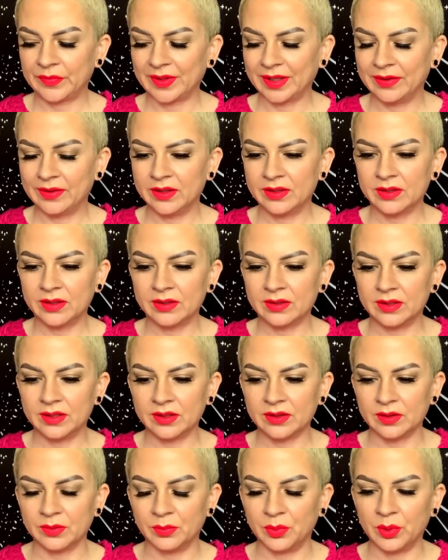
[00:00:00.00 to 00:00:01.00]
This is
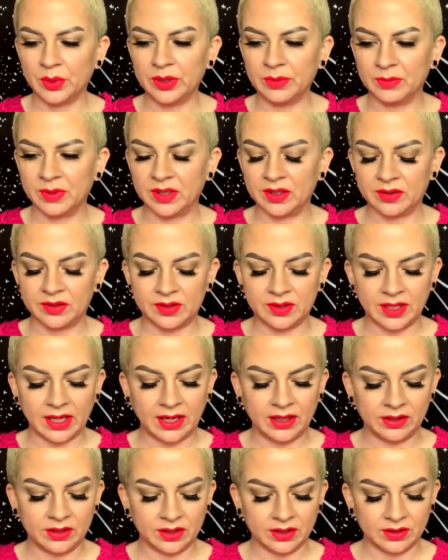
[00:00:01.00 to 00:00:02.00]
disappointment and
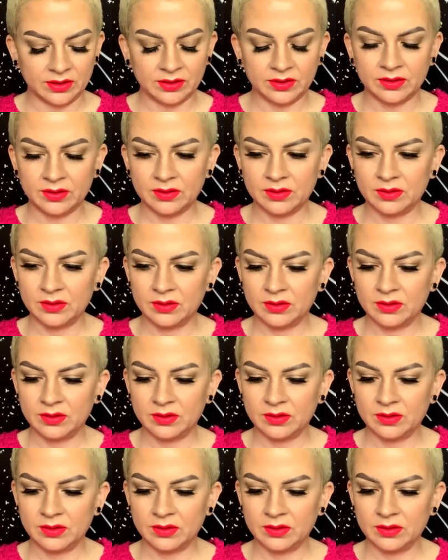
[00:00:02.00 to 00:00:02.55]
sadness.